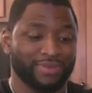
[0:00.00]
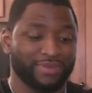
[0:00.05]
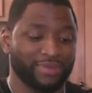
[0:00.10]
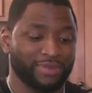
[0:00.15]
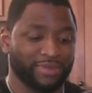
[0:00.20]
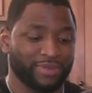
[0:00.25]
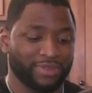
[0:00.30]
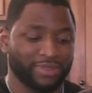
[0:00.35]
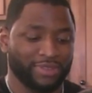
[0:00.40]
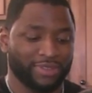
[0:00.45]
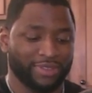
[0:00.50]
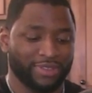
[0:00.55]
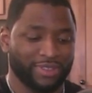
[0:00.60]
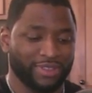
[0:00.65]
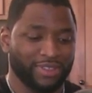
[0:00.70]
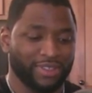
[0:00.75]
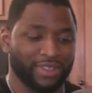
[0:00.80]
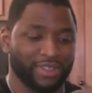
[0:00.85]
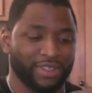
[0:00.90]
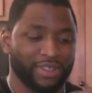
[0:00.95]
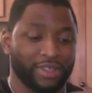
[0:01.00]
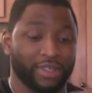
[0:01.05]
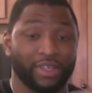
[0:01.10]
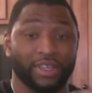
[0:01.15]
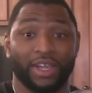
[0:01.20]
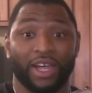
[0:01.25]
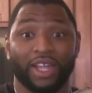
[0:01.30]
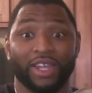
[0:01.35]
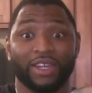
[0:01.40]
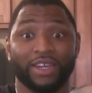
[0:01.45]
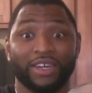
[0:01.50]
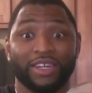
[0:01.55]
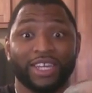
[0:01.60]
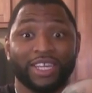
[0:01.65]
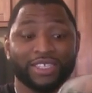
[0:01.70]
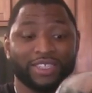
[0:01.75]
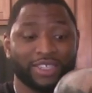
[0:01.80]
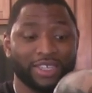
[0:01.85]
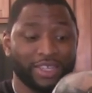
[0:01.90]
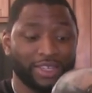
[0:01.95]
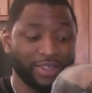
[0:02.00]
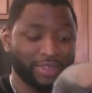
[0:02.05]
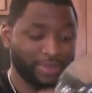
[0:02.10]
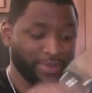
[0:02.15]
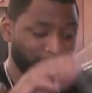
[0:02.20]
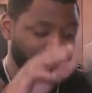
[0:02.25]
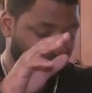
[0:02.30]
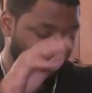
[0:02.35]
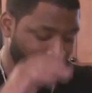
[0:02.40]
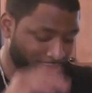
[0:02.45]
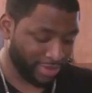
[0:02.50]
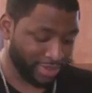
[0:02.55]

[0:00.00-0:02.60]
I love the sound.